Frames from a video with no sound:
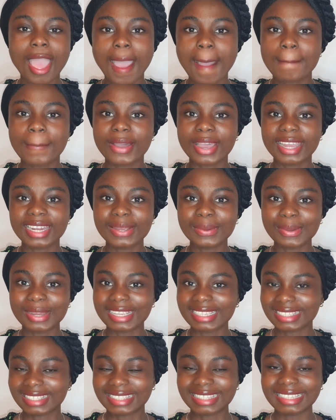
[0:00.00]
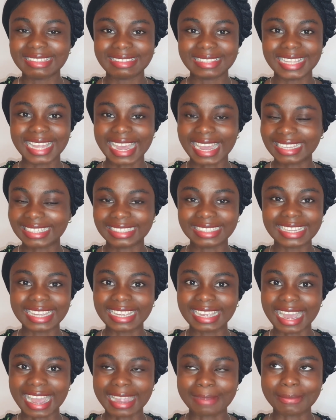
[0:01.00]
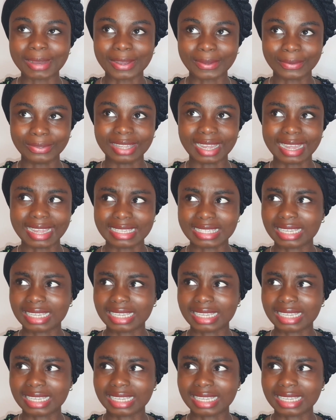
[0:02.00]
But anyways, I didn't get a high mark on that essay.